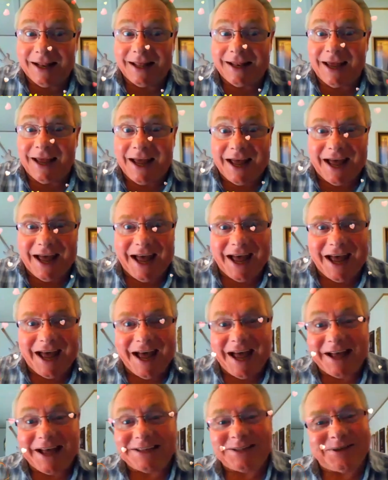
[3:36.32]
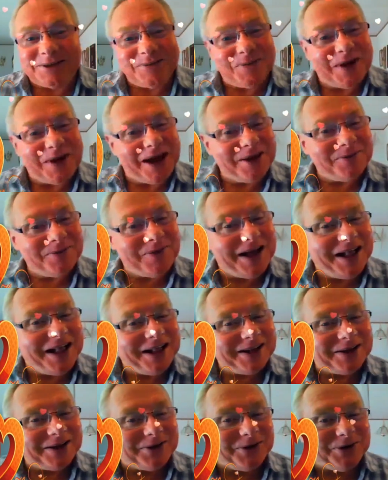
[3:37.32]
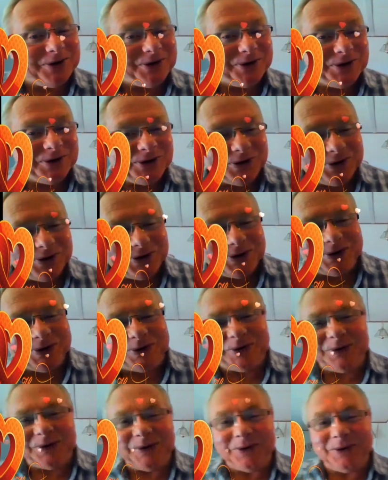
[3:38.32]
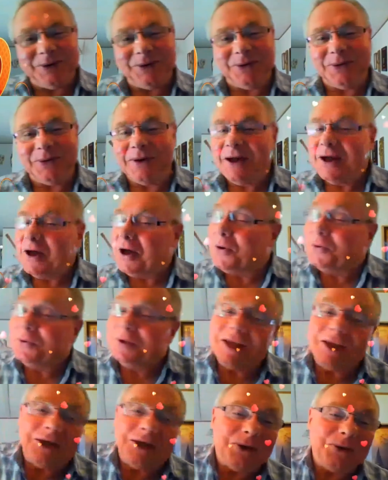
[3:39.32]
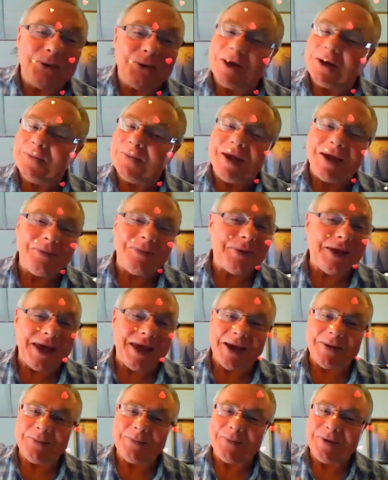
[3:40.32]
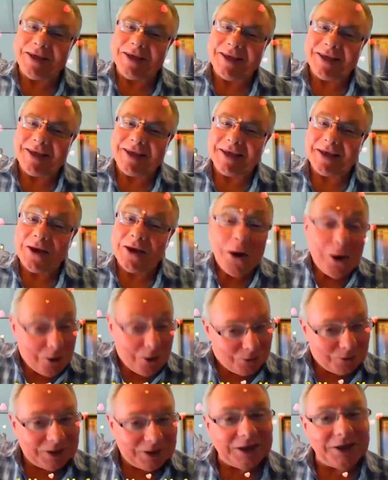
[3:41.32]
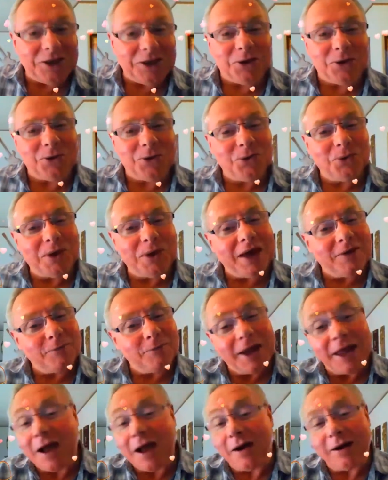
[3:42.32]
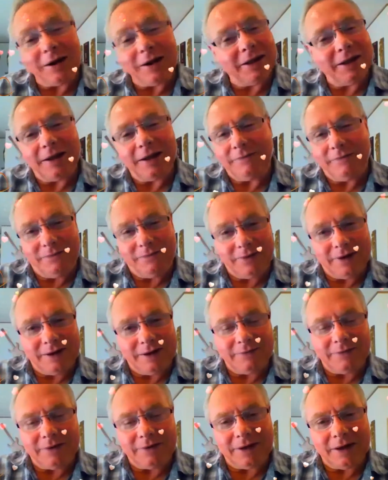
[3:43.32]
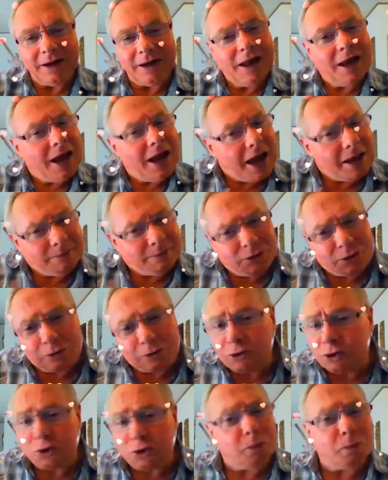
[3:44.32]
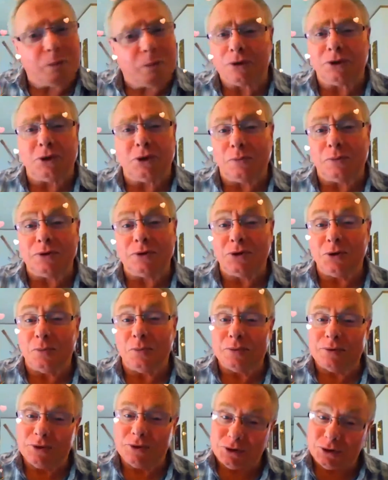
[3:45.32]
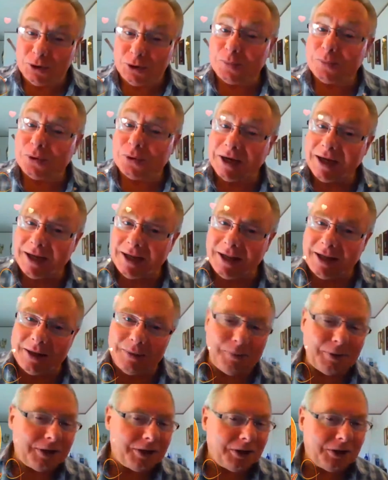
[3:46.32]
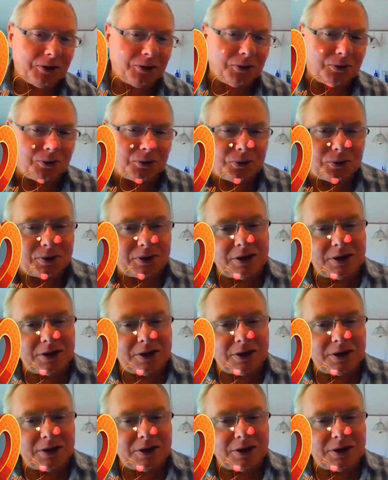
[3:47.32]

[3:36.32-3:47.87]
Alas, my Mako. Only you can make me happy. Only you have my heart and love forever. I am so super, super, super, super in love with you.